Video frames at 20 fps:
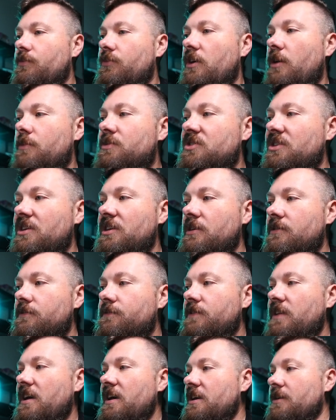Obsidian
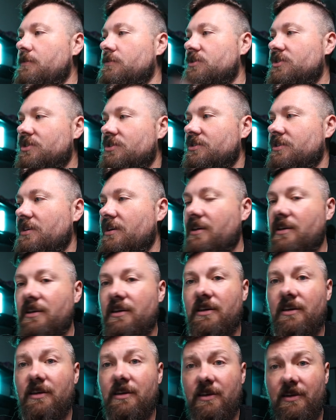Flames
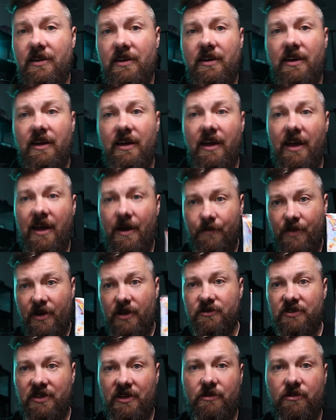and
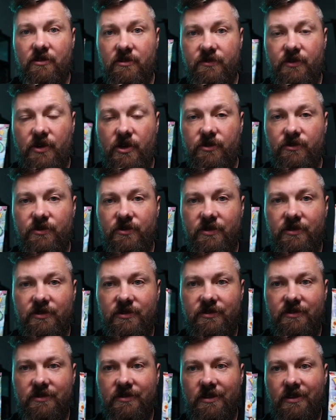Paldea Evolved.
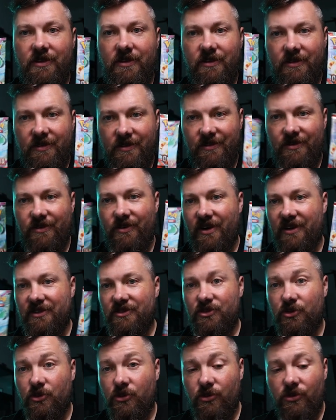All right,
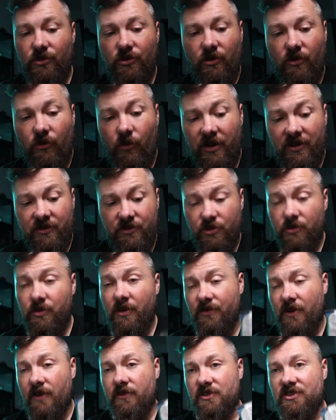two of
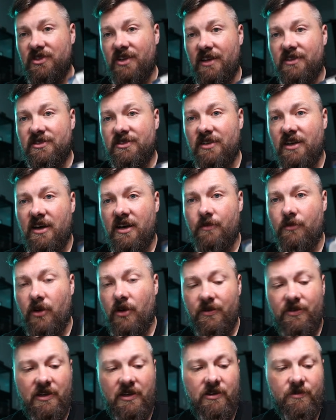my favorite sets.
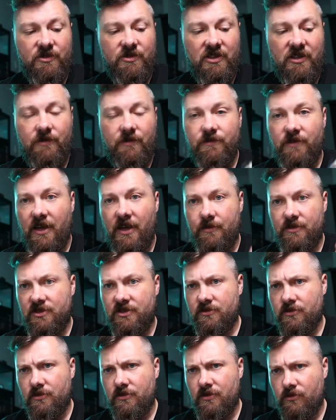I think Obsidian Flame
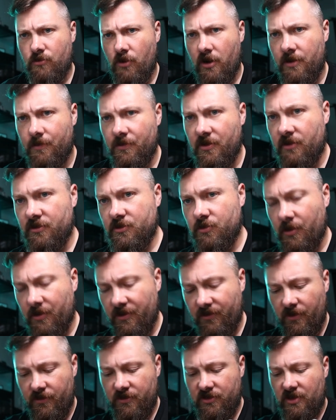is right up there as one
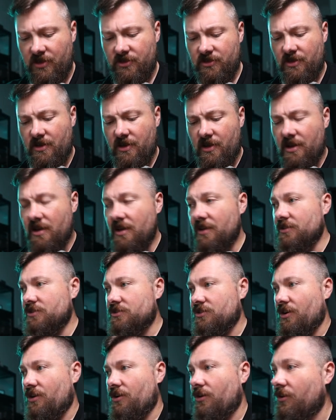of my favorite sets.
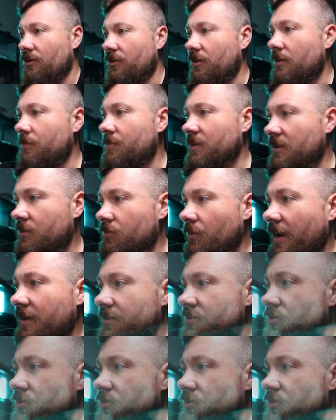So it'd be great